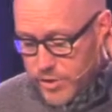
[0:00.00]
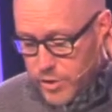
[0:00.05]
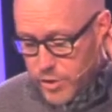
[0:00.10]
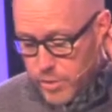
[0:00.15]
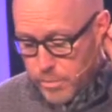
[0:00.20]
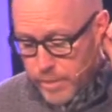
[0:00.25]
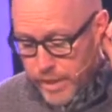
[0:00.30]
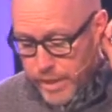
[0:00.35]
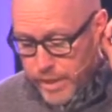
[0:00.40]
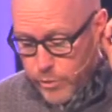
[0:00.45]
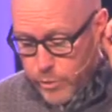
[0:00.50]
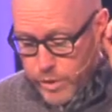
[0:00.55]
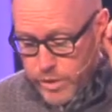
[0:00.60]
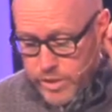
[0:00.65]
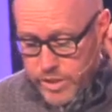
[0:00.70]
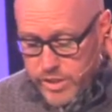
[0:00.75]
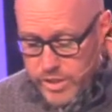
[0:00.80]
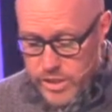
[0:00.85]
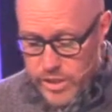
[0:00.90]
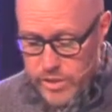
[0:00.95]
to the
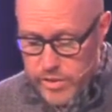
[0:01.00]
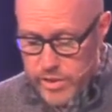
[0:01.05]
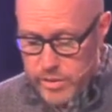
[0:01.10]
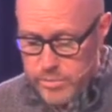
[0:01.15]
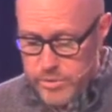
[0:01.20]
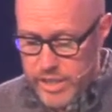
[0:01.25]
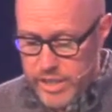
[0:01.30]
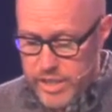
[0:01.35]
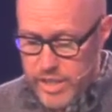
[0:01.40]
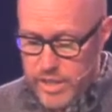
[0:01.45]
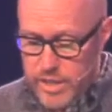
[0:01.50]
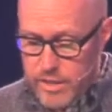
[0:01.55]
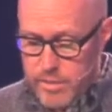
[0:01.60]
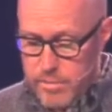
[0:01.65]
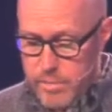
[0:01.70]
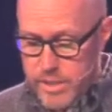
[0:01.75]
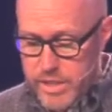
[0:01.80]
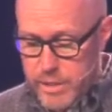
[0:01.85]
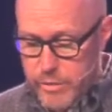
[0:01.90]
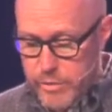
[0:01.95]
banquet to tell them to
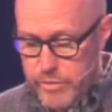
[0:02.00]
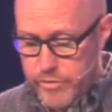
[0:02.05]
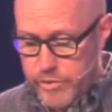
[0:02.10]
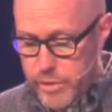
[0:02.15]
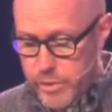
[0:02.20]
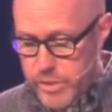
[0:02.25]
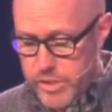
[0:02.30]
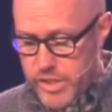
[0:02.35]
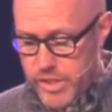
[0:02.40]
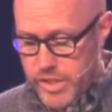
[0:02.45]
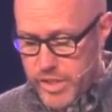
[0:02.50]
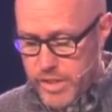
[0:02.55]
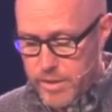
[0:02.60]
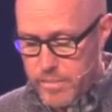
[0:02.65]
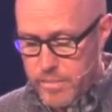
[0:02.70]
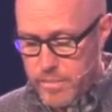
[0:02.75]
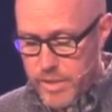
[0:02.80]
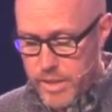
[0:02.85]
come, but they refused to come.